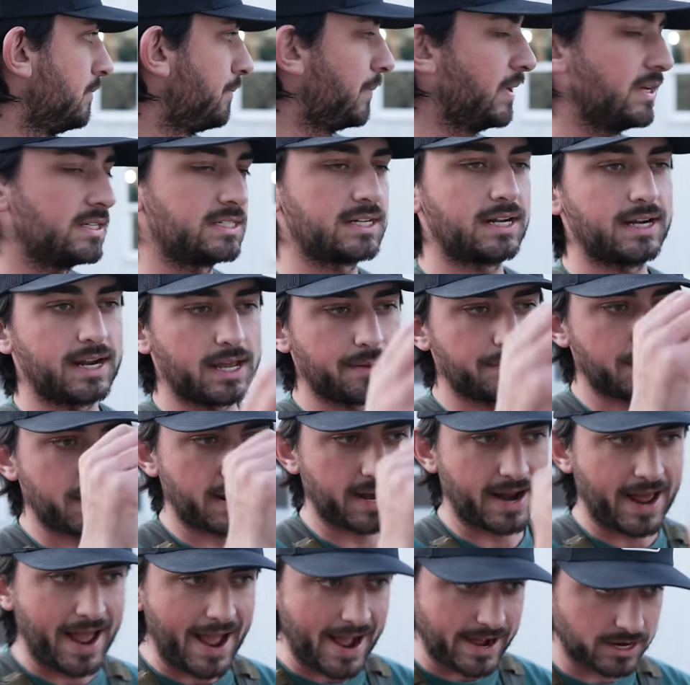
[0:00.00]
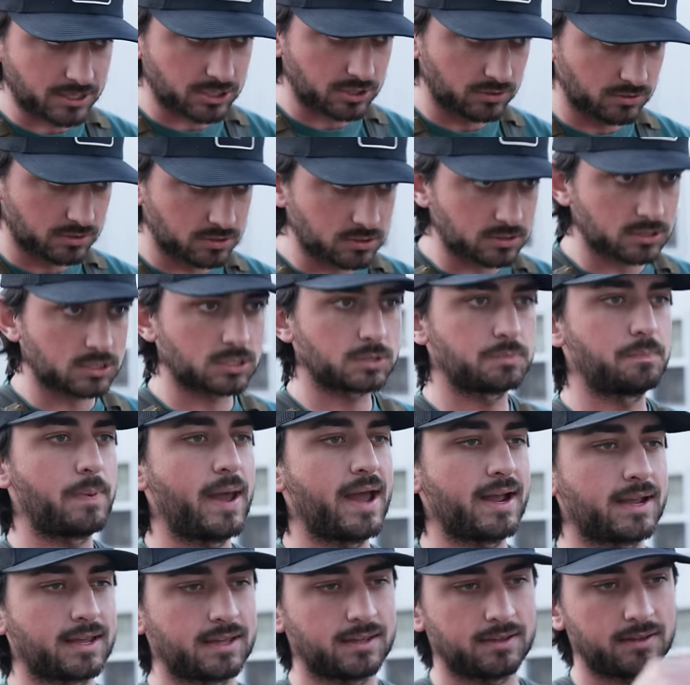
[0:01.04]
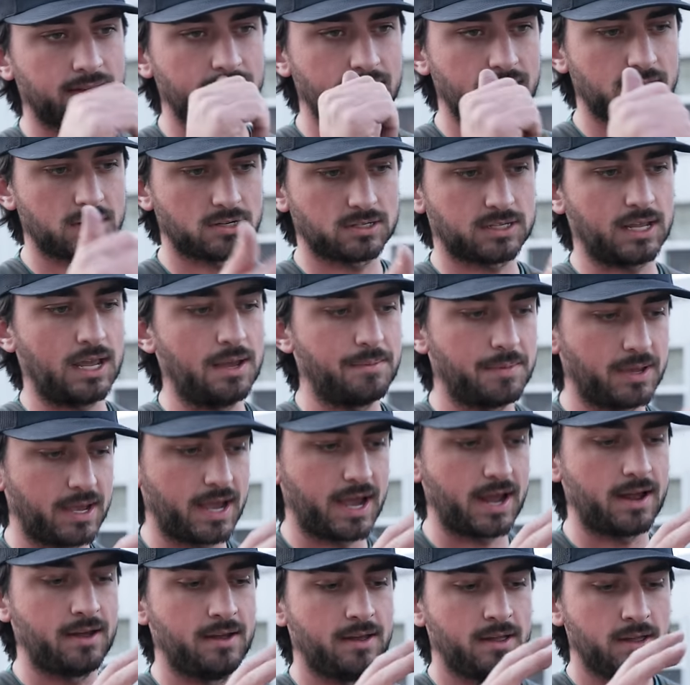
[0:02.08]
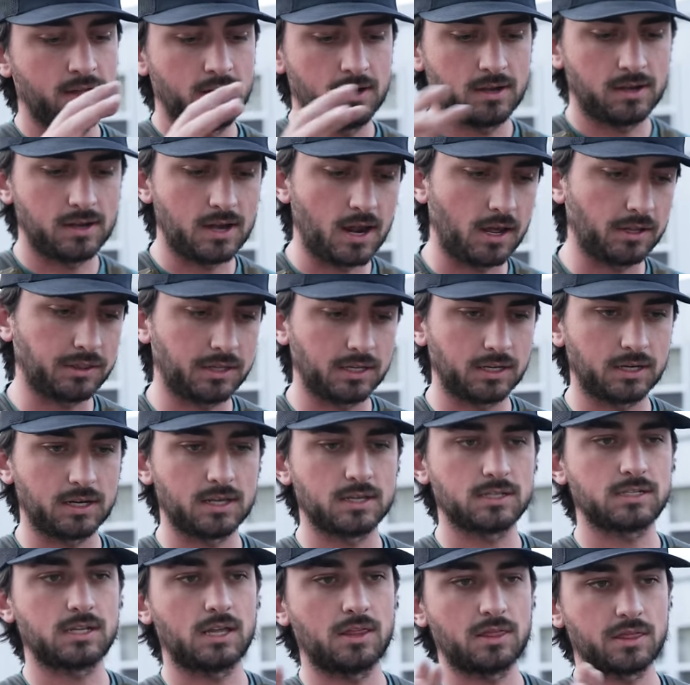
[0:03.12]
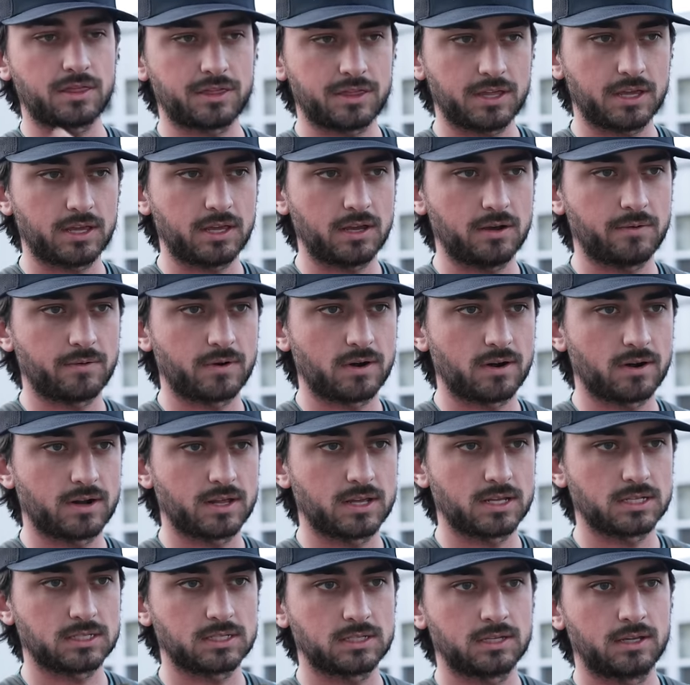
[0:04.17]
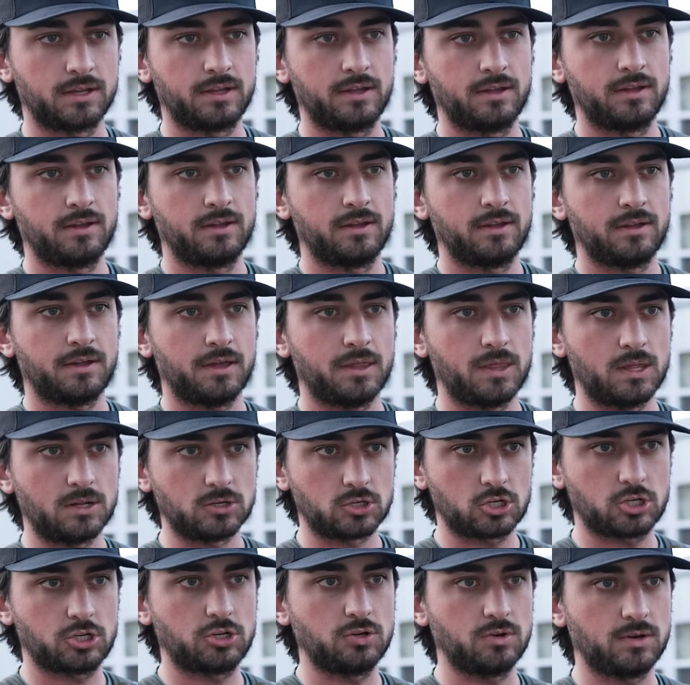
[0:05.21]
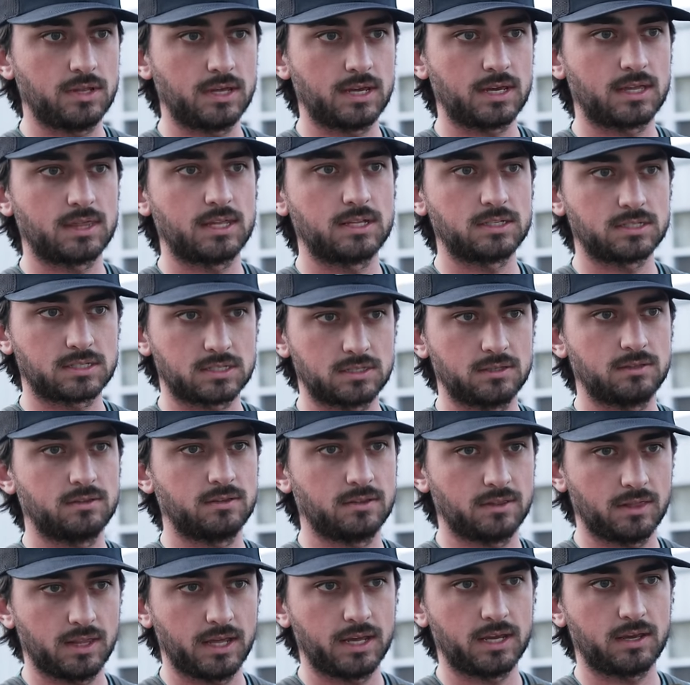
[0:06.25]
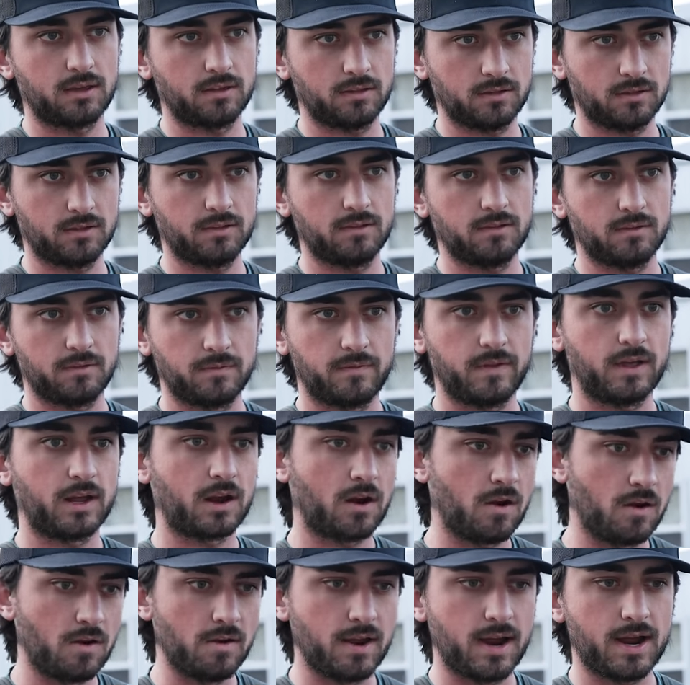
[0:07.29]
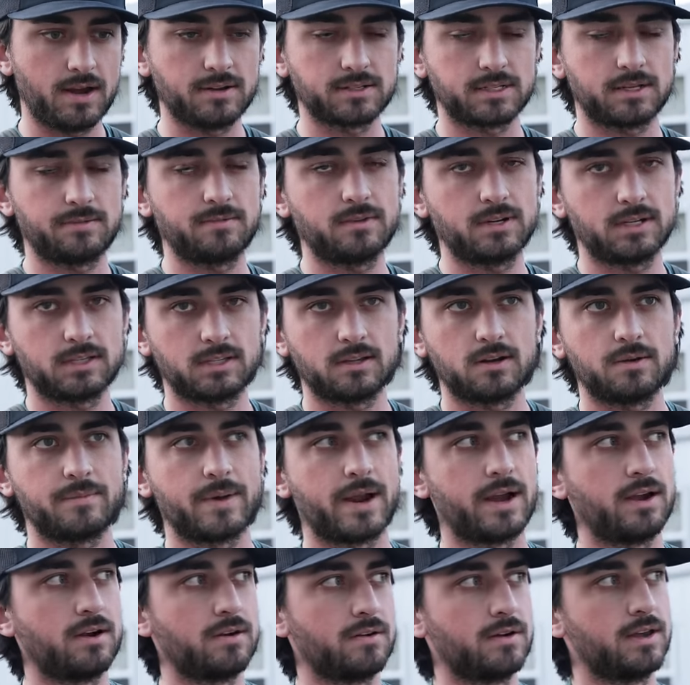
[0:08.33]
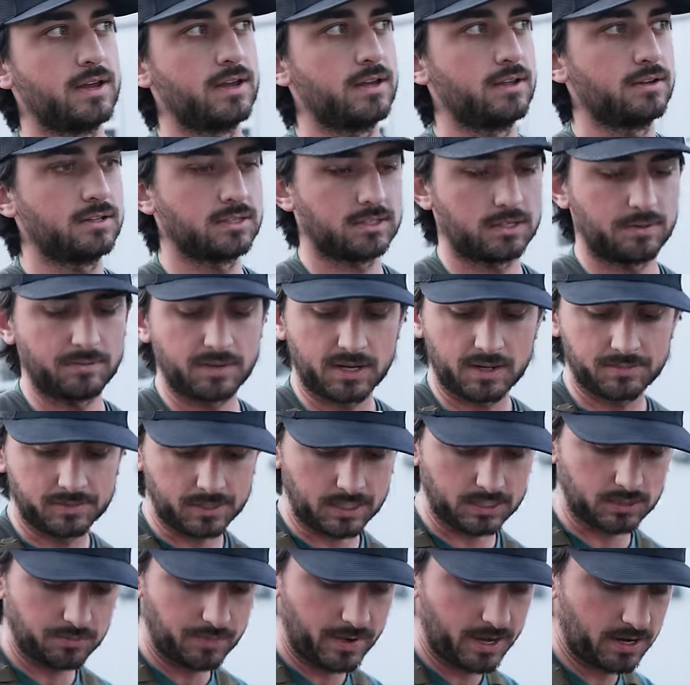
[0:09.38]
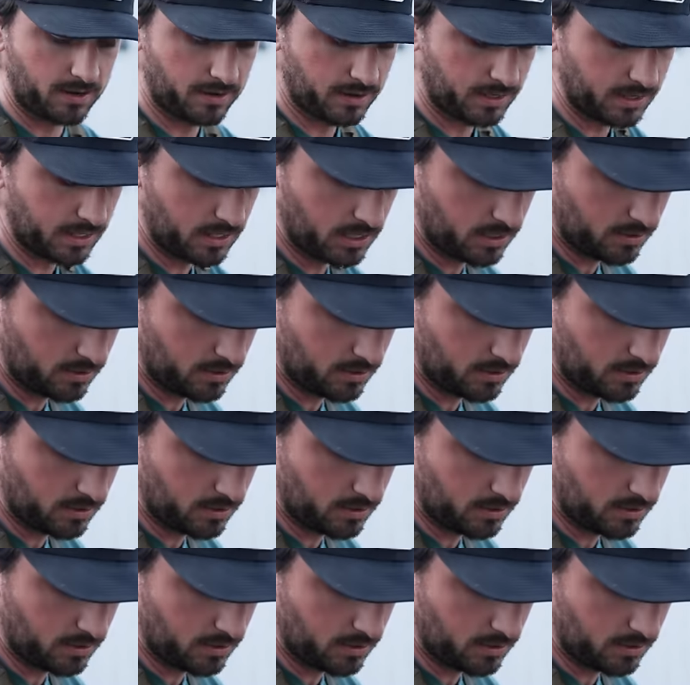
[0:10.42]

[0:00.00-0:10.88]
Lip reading: based on aiming at an actual speck and then just aiming at nothingness and thinking where it is and then shooting and then like, oh yeah, I was aiming right there, my arrow hit. Sometimes that's better to get